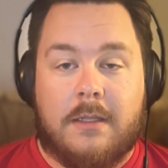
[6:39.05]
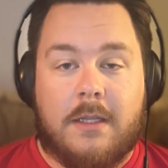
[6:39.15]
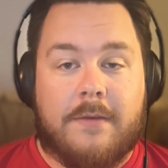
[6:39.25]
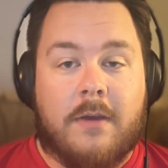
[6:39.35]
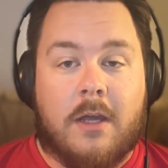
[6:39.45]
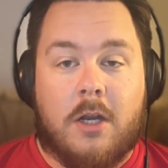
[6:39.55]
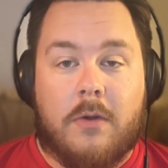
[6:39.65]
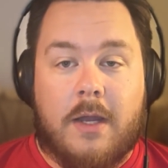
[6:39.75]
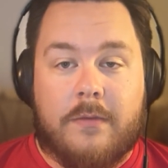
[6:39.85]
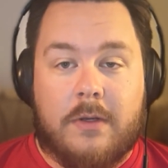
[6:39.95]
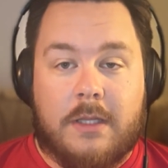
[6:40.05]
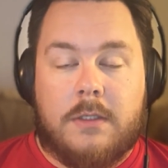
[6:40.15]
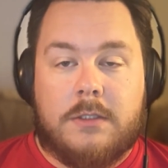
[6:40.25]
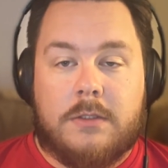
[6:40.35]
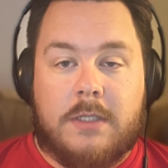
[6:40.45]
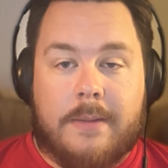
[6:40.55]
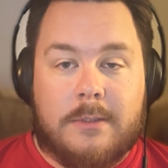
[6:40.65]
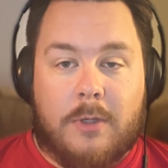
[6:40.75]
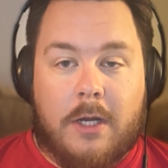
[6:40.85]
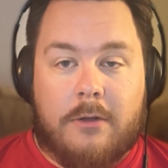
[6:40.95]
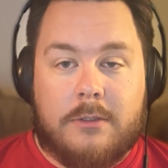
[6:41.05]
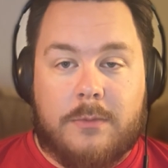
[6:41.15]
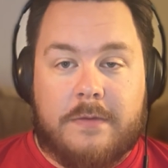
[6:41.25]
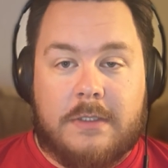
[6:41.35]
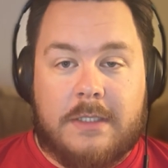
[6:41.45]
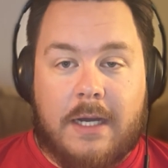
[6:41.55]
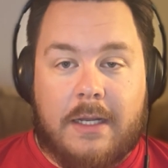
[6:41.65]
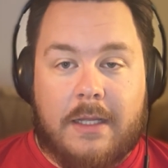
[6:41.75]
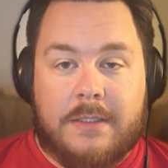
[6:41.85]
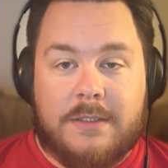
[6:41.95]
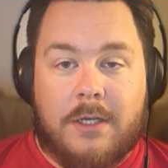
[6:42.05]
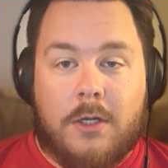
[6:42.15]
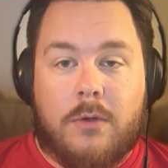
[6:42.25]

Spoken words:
They've got to know everything. So Thomas Brown was moved to tight ends.